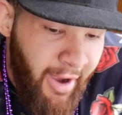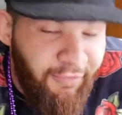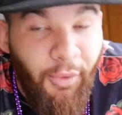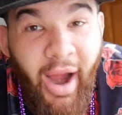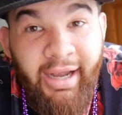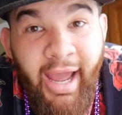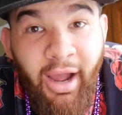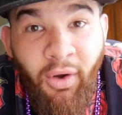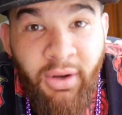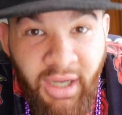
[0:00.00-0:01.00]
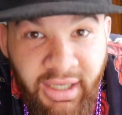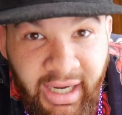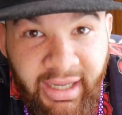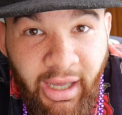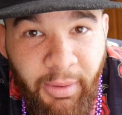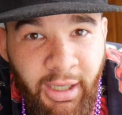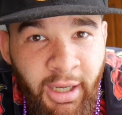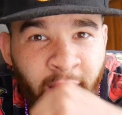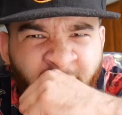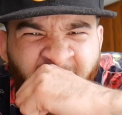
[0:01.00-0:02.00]
for right now, D Gibby,
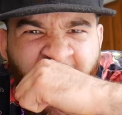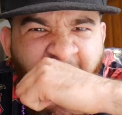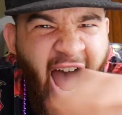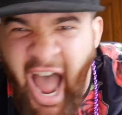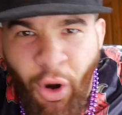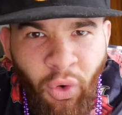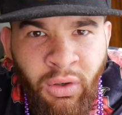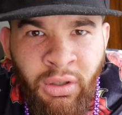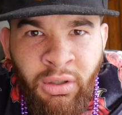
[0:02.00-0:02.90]
out.